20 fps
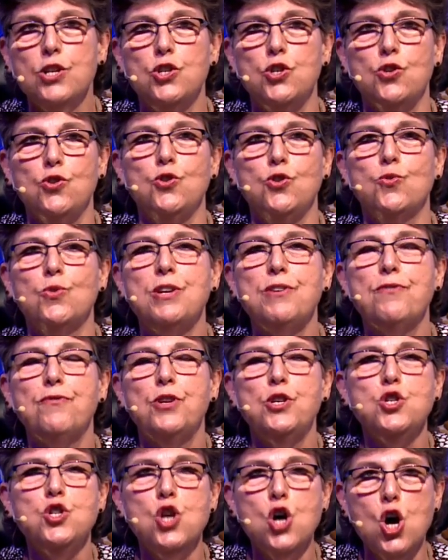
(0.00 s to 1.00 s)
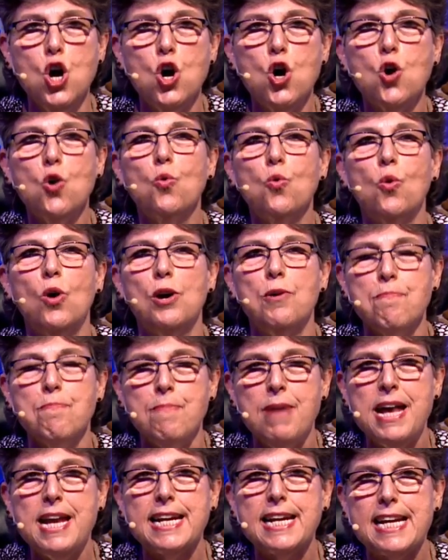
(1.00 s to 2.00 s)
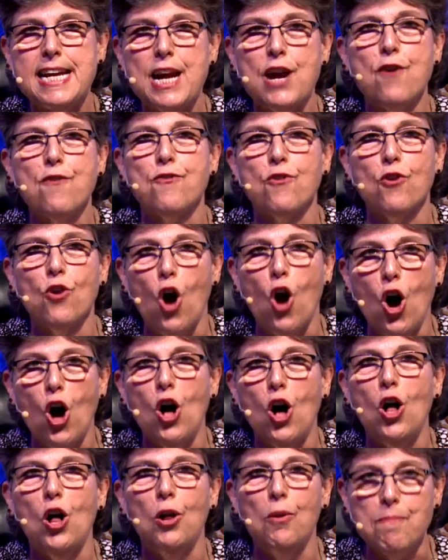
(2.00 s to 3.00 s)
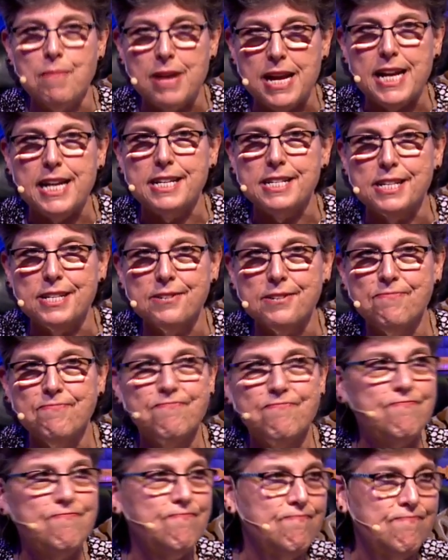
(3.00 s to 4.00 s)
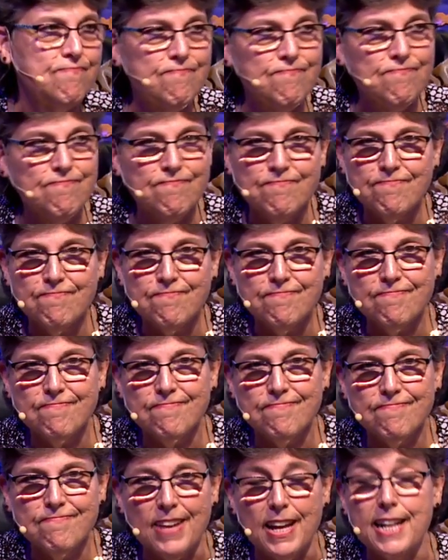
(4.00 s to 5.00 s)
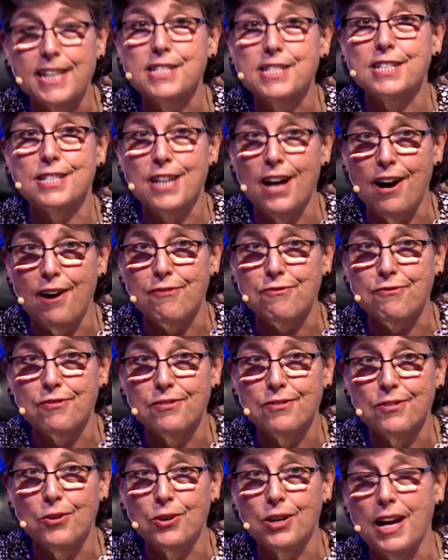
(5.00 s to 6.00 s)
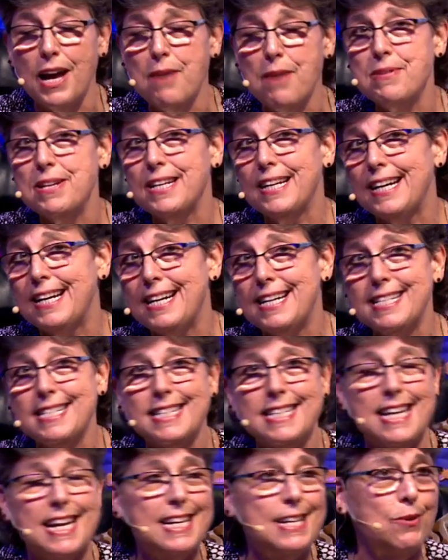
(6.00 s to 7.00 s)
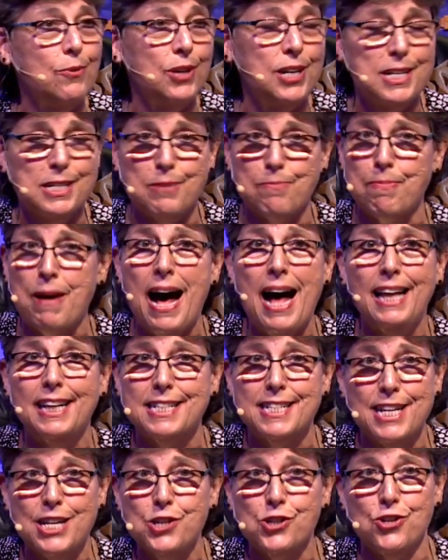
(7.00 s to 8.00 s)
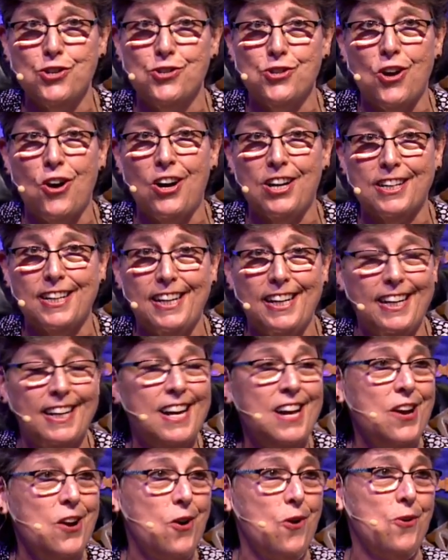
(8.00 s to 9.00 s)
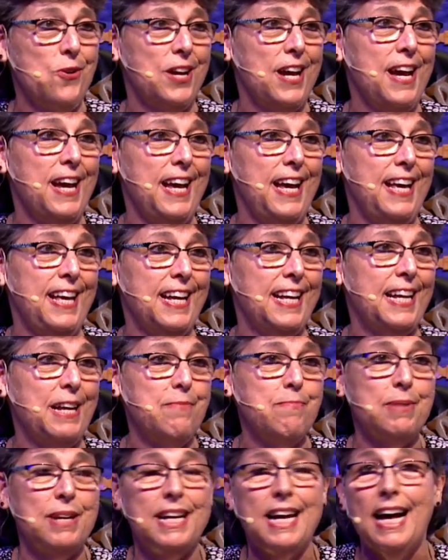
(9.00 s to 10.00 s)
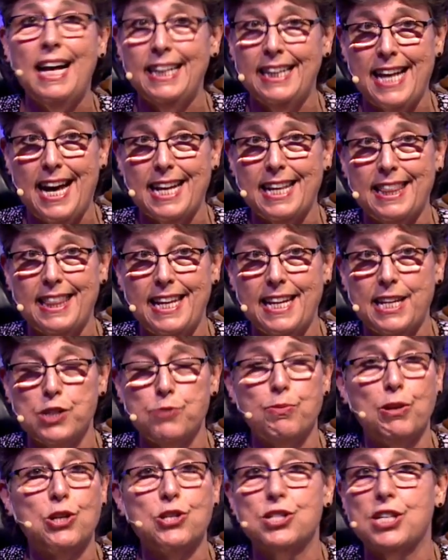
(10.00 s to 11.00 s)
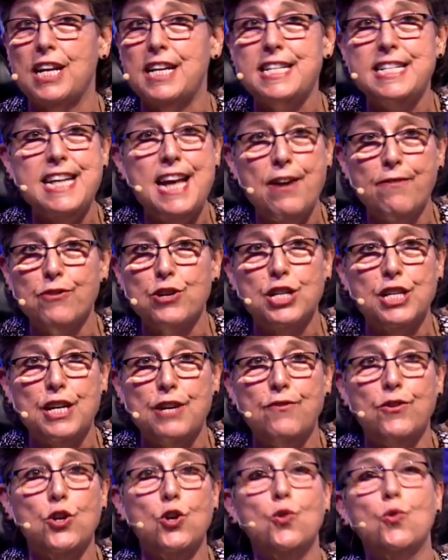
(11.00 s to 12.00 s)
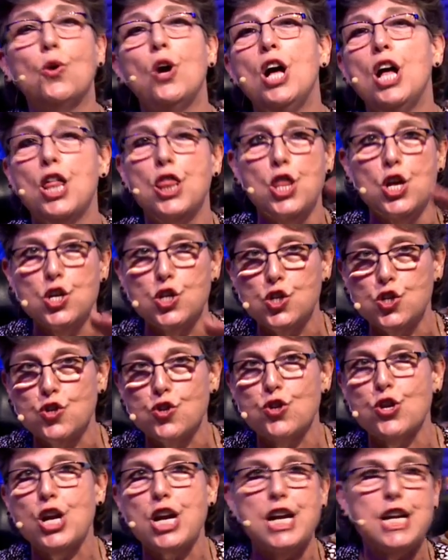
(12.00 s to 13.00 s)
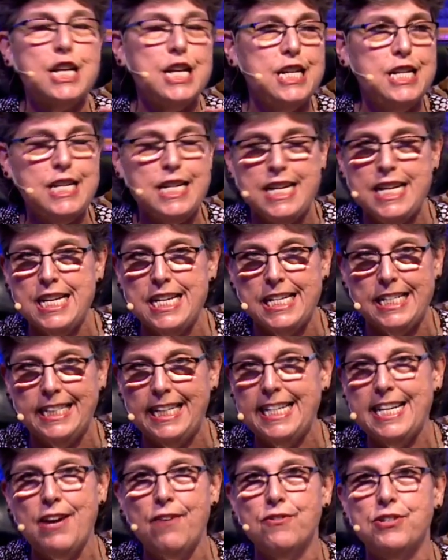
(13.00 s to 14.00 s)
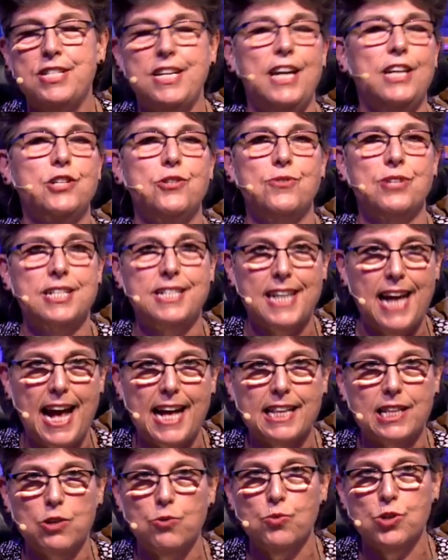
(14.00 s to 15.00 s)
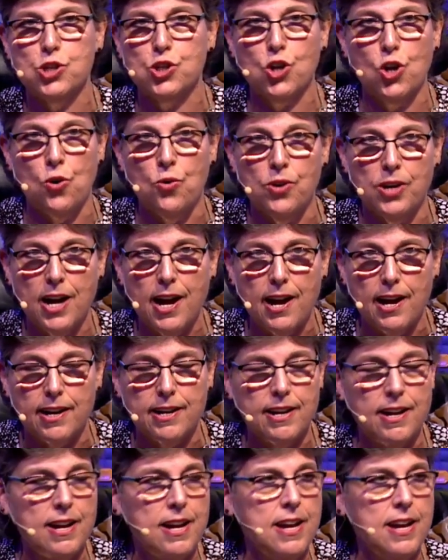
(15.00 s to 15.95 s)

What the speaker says: Do you even know what Medicare for All means? It's tough, okay, because when it's a politician talking, okay, it can be a lot of things because they never give you the straight deal. They never tell you exactly what's going on.